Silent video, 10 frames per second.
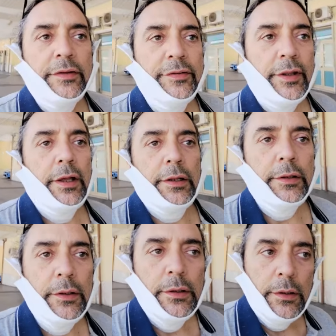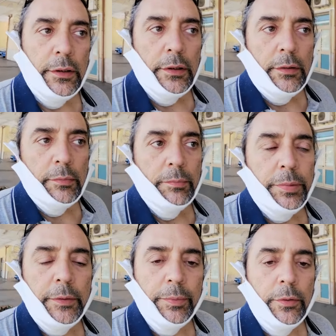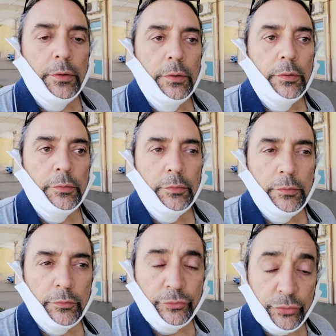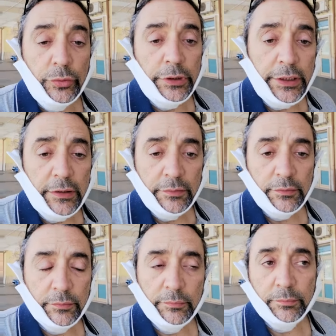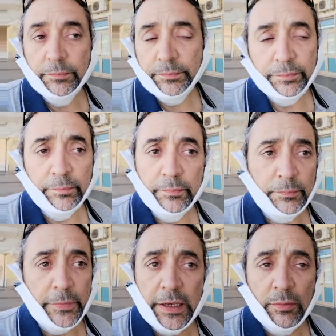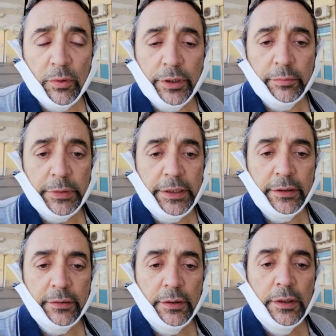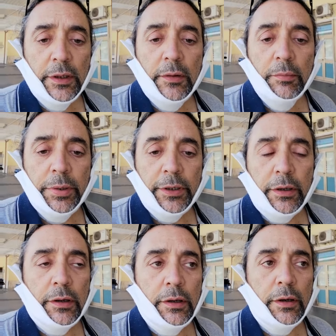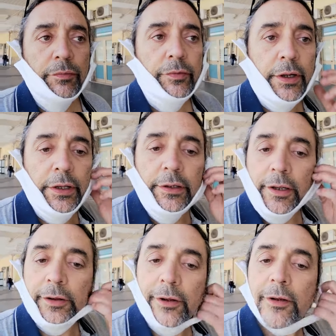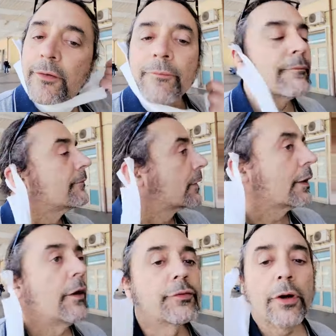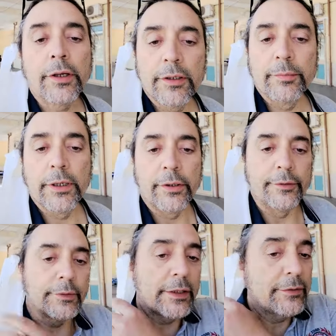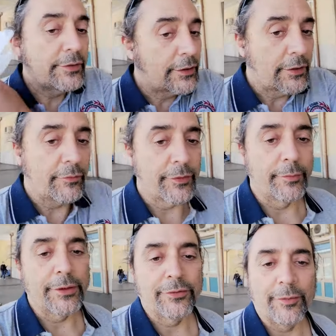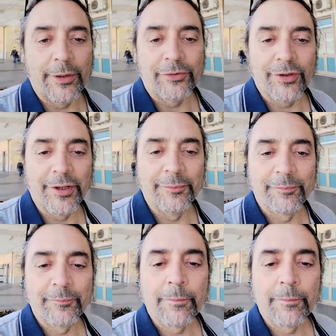is that people truly, many won't admit it, but are afraid of talking about it. I can take it off here because I'm outside.